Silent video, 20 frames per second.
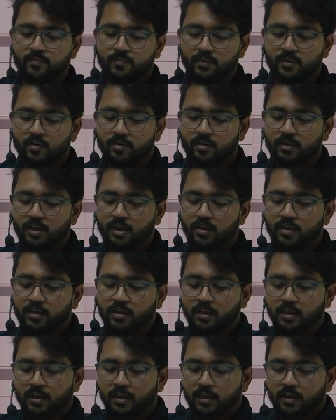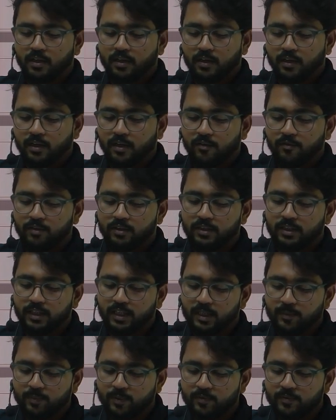Now with the
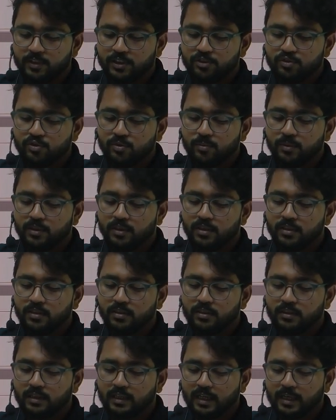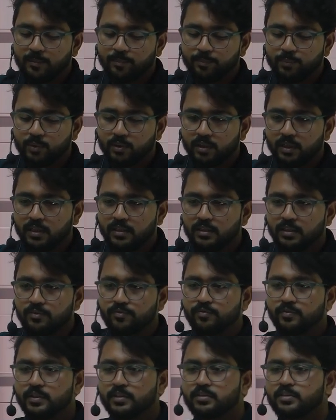help of these two buttons, I am putting the
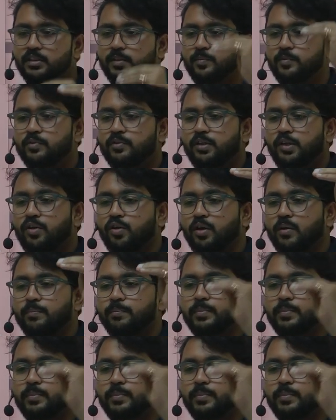first name to the top.